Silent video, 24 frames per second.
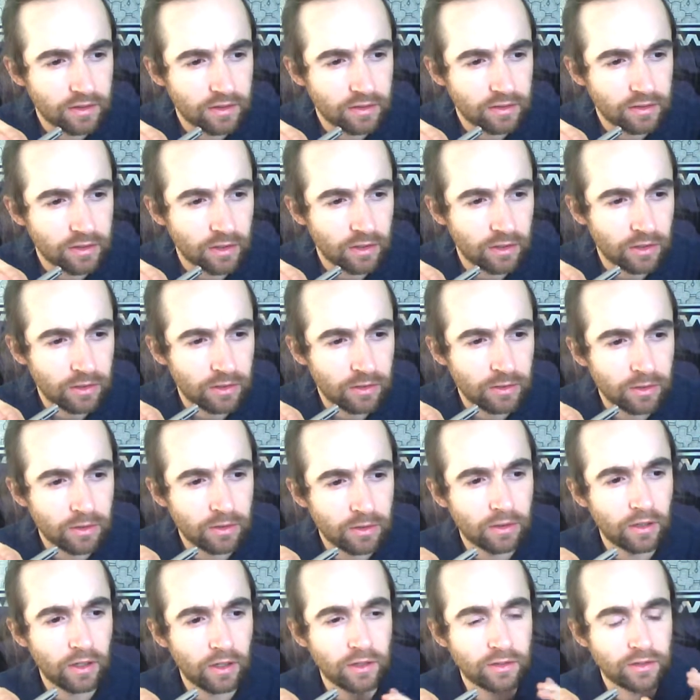
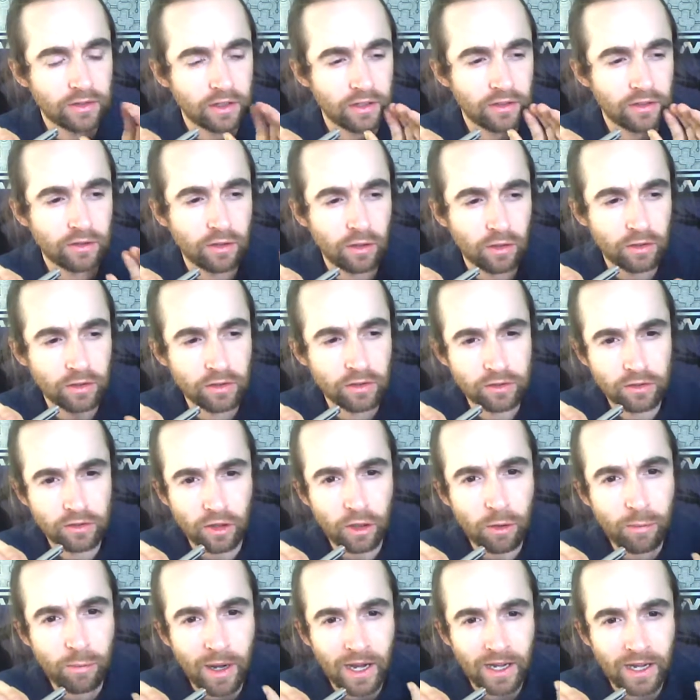so I said God is
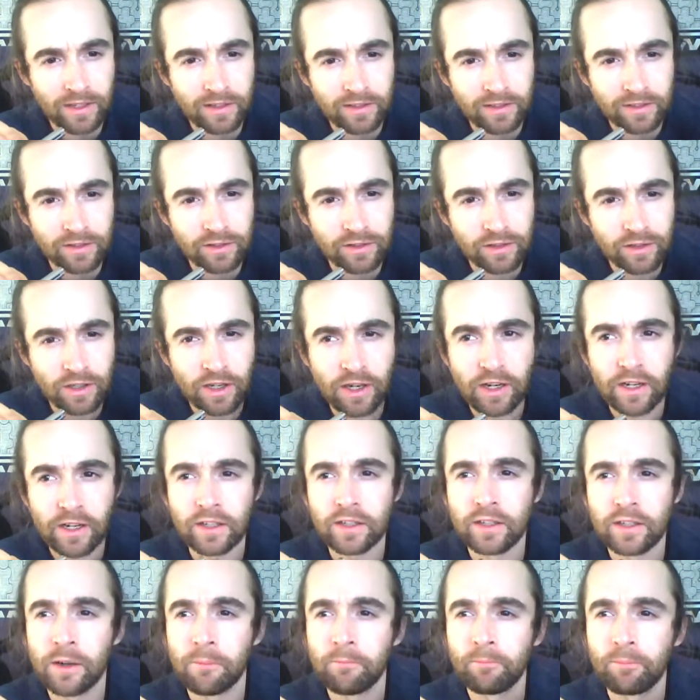not a man in the sky,
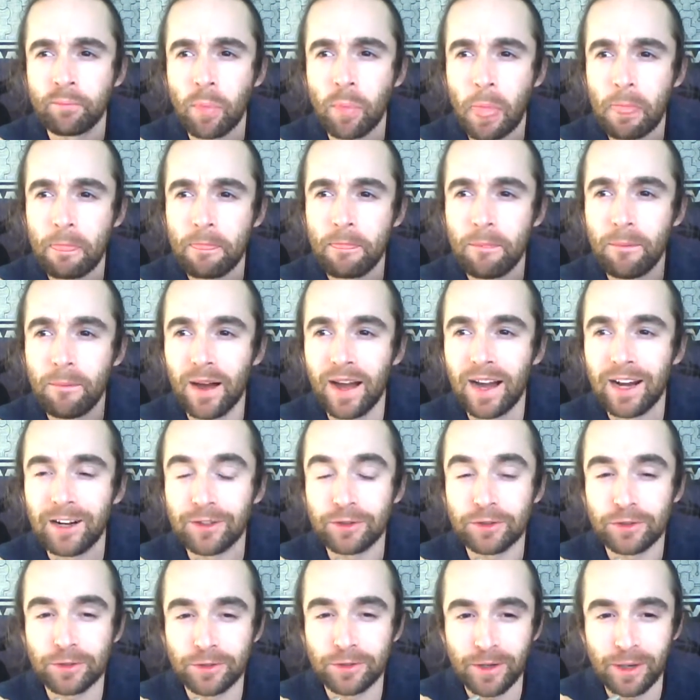but
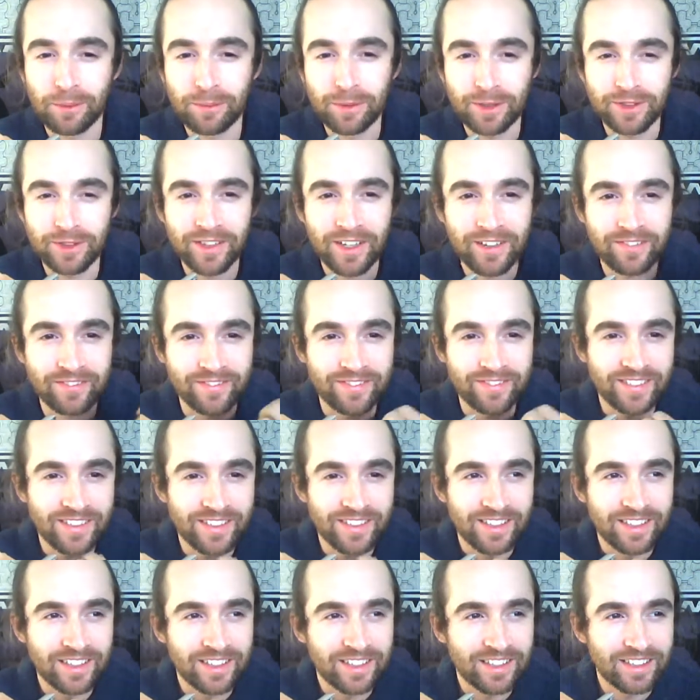how do you represent
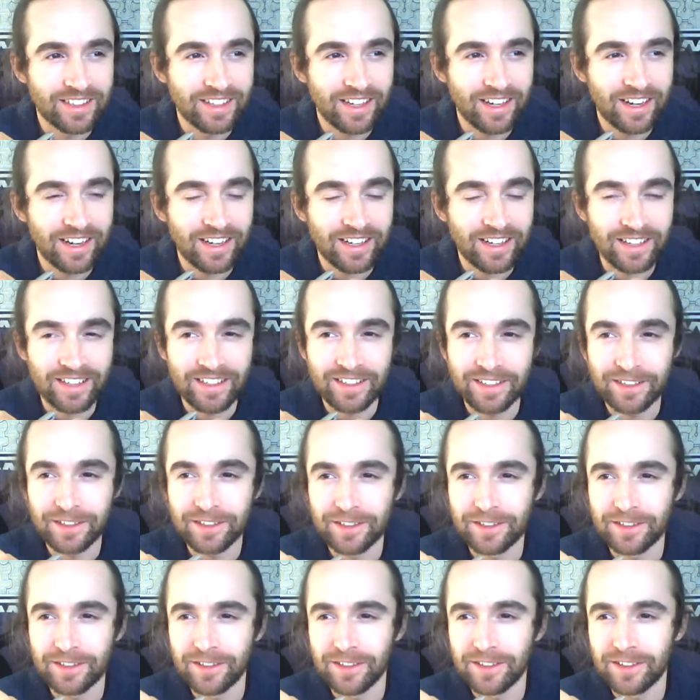
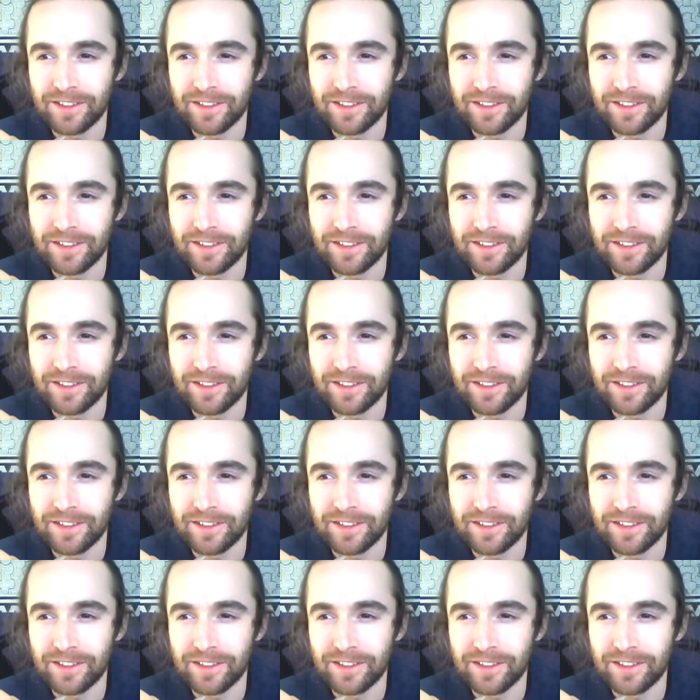all